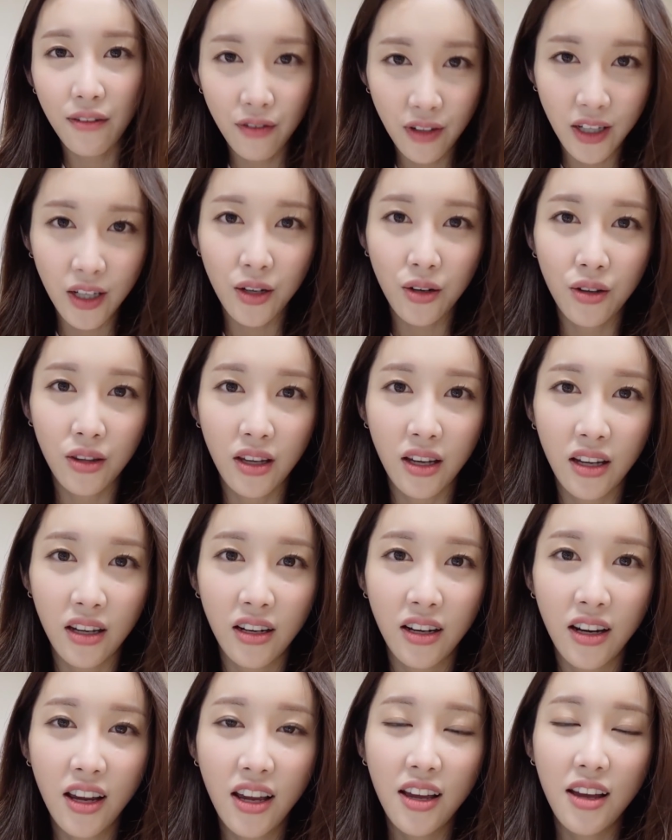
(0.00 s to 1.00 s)
video
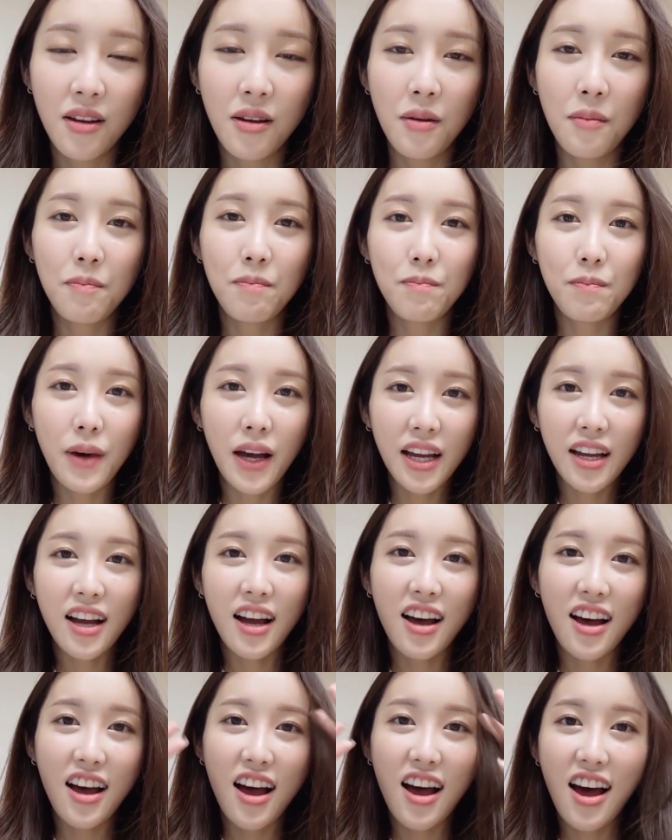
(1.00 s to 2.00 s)
then. Bye
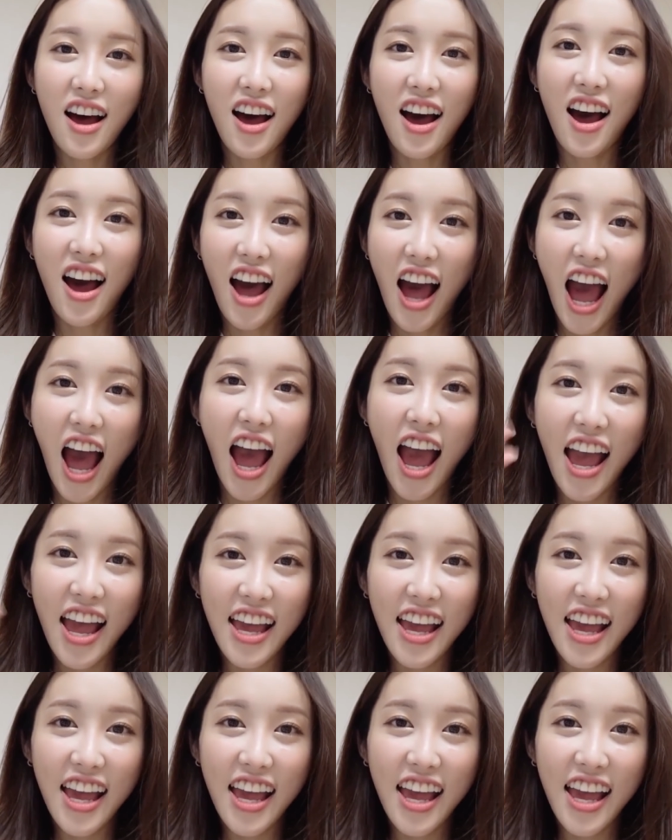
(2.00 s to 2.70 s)
guys!